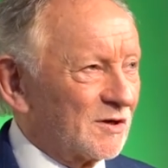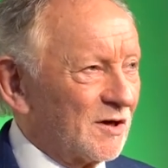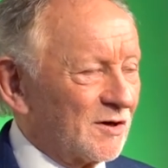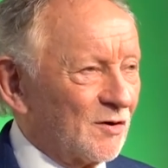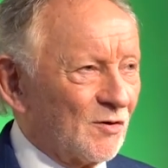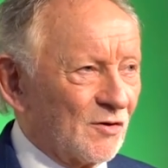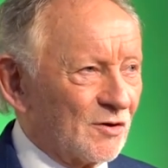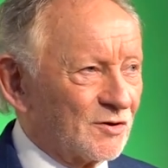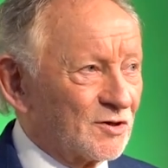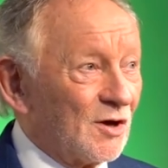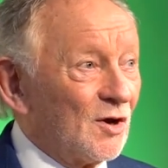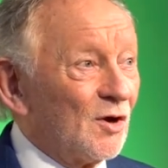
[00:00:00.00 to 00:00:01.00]
a lot of chords."
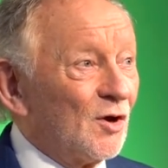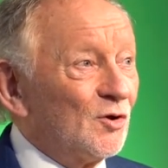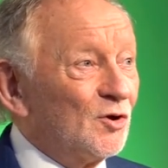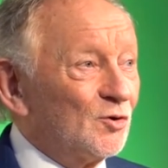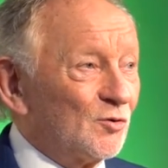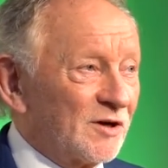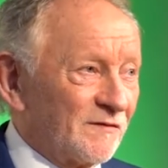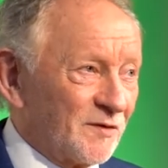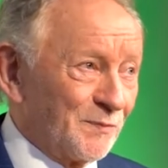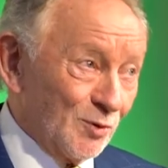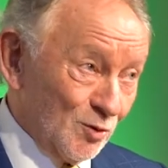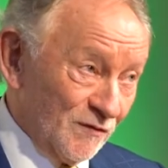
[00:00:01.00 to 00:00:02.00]
You don't have to
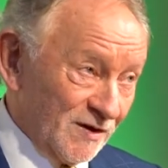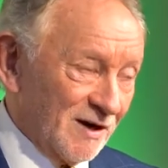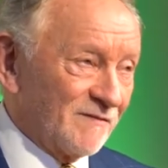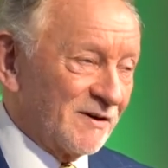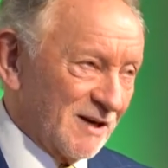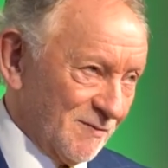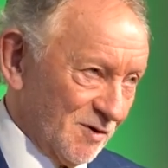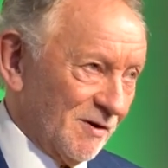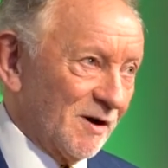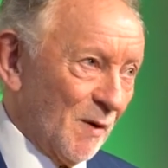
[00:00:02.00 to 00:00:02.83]
prove it every time you write a